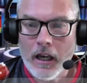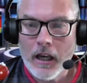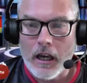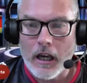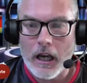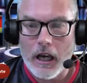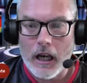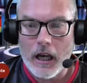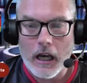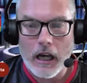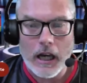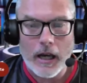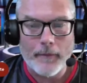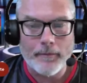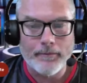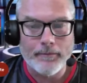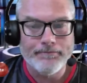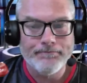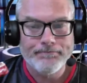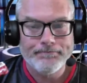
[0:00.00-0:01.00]

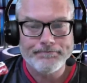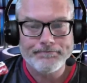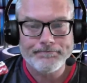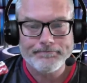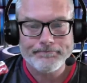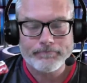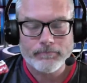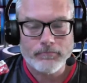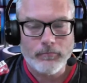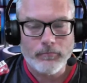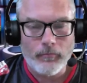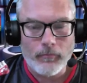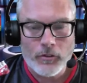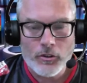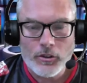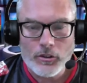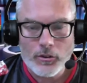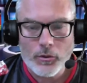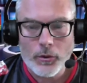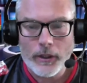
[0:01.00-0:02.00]
Um,
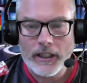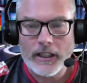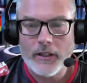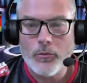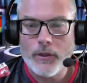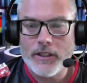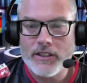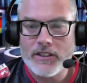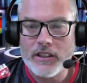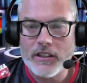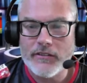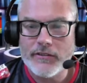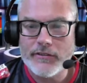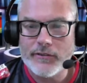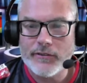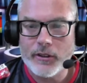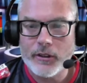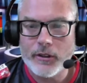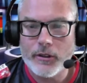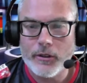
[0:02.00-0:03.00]
just quickly whizzing
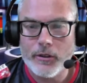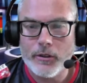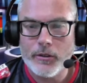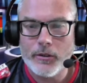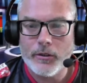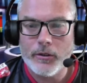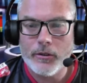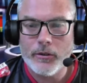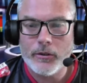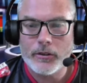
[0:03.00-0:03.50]
through